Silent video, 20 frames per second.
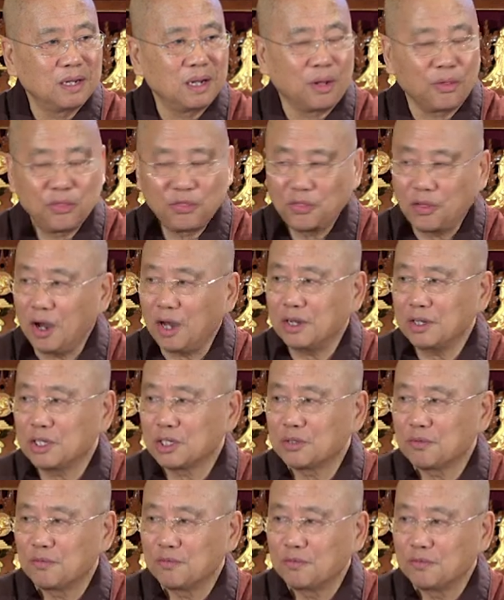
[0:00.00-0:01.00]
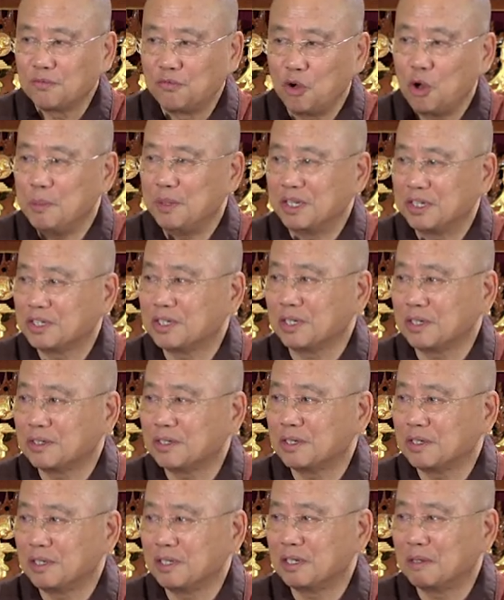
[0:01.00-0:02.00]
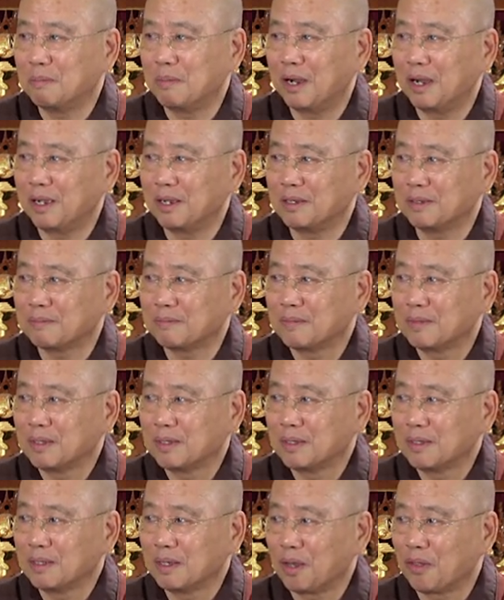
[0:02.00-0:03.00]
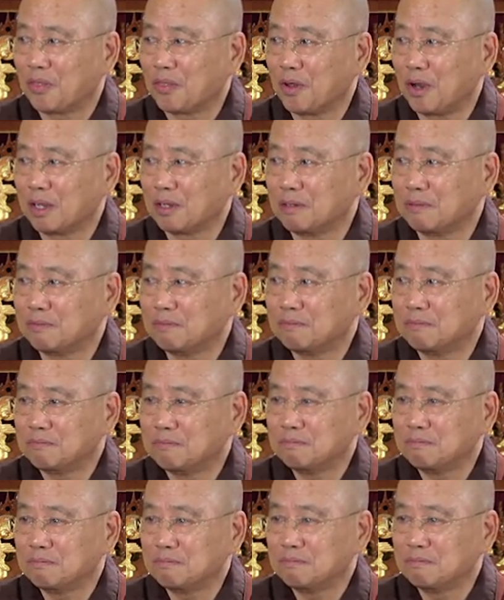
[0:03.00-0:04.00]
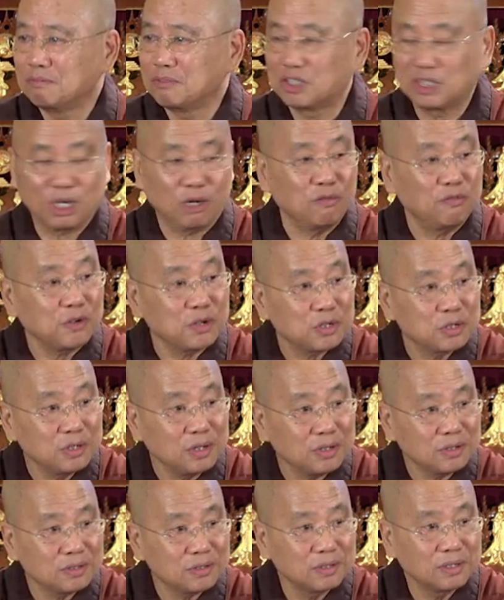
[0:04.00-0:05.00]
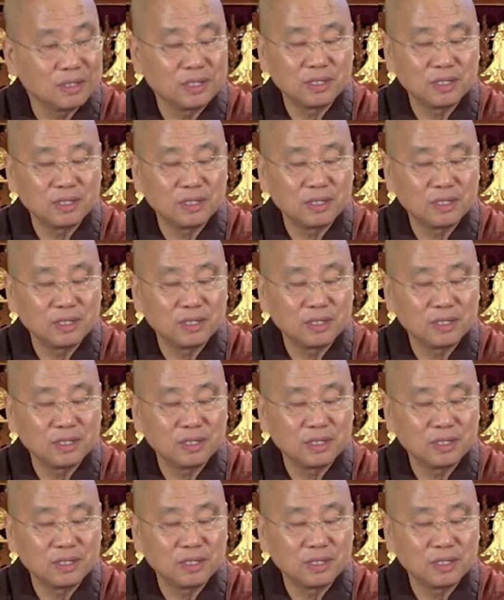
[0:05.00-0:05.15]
a thought is fermented in the mind, a thought of selfishness,